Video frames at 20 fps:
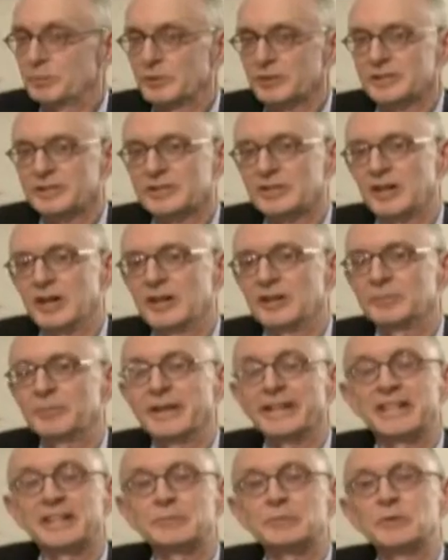a book called
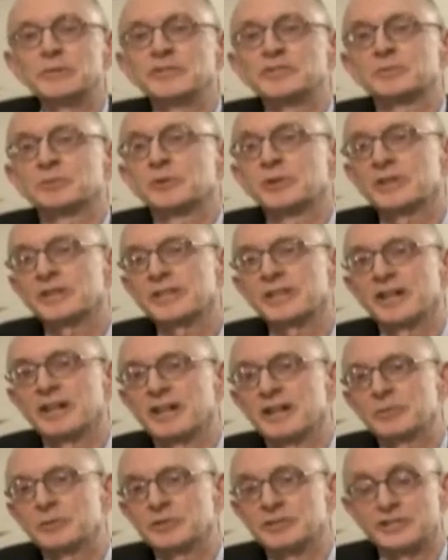Making Movies Work,
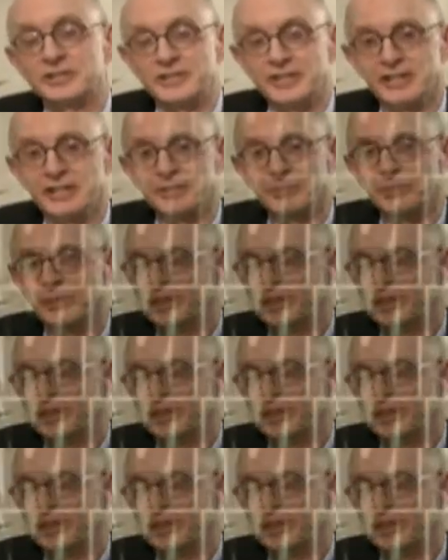uh, which is still in